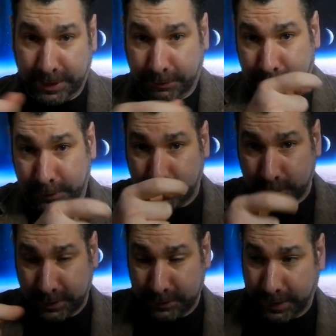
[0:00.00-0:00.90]
They were in little
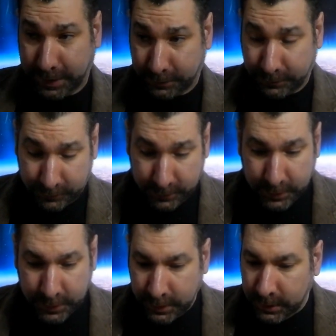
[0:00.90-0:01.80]
containers. And
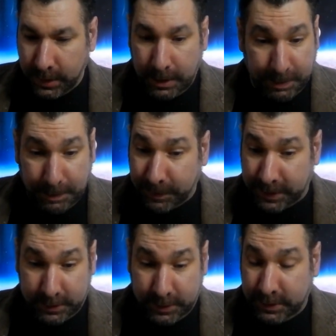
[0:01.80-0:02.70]

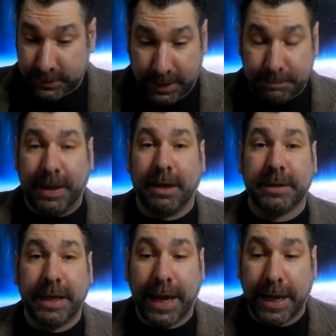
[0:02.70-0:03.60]
Pippin,
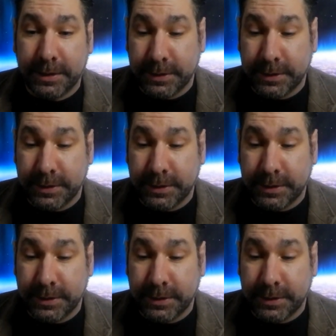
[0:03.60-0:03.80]
10-pound cat,